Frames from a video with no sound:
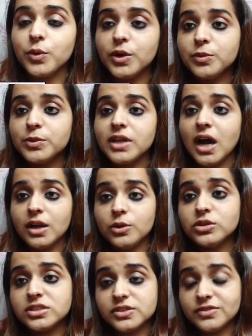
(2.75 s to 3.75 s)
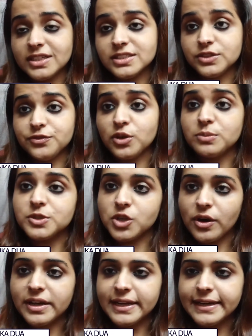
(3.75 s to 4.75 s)
a word with Alok Shrivastva from
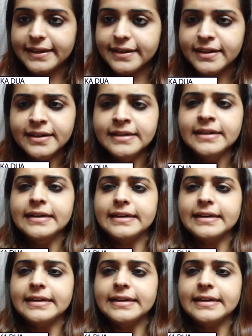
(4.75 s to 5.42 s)
GionE India